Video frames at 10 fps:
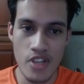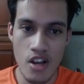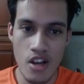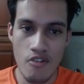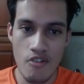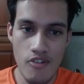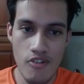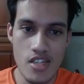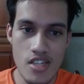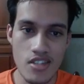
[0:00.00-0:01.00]
for
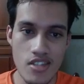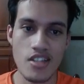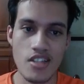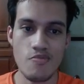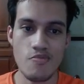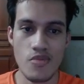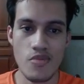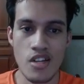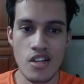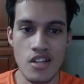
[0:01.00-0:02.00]
this team,
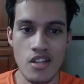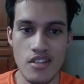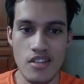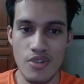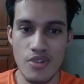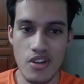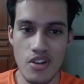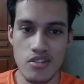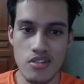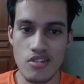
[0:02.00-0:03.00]
simply because
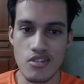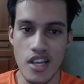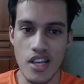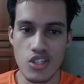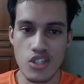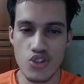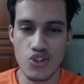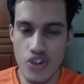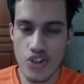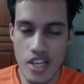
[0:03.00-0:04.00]
it's
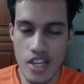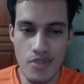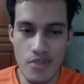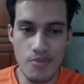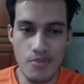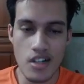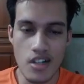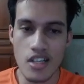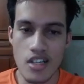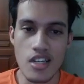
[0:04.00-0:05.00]
extremely
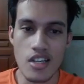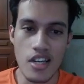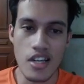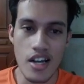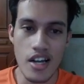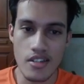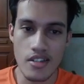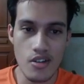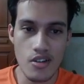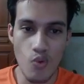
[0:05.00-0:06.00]
bulky. It has a
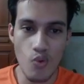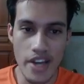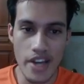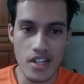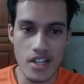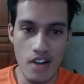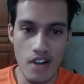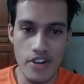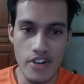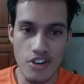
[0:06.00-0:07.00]
wide
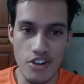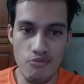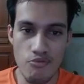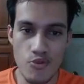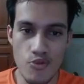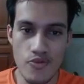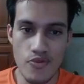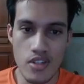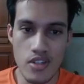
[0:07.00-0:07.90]
coverage of moves